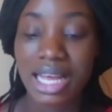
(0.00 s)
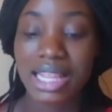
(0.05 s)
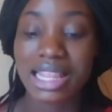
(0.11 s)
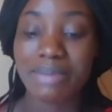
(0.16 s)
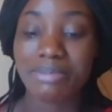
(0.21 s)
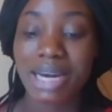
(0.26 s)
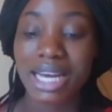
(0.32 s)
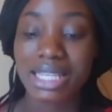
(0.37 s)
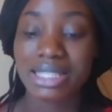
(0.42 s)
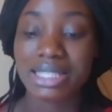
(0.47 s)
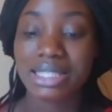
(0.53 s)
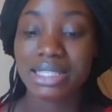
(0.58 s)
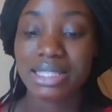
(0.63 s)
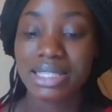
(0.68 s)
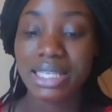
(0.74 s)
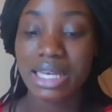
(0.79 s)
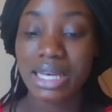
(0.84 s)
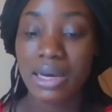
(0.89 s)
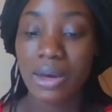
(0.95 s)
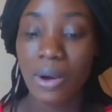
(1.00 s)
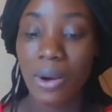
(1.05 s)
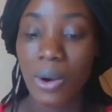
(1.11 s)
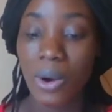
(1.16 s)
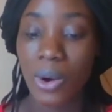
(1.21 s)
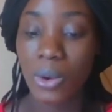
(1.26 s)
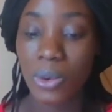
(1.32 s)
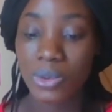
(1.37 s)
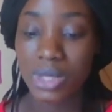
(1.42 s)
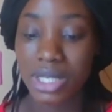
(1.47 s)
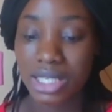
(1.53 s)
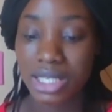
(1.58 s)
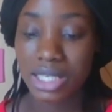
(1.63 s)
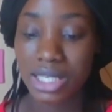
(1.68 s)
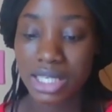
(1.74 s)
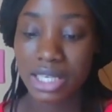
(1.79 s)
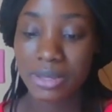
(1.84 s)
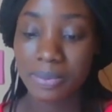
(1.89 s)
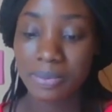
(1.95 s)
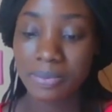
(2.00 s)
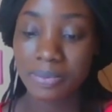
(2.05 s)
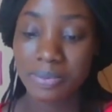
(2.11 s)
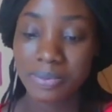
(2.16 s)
they might seek only